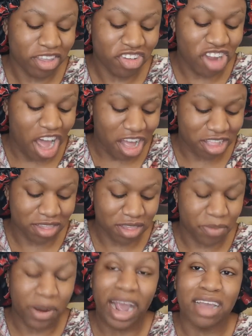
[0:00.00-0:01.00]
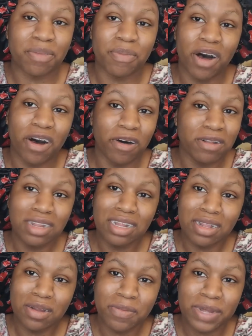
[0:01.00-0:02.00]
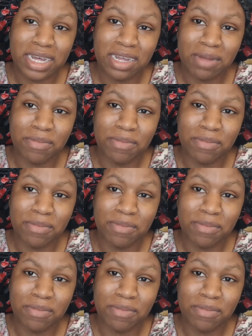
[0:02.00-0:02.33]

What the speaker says: shocked, surprised, appalled a little bit,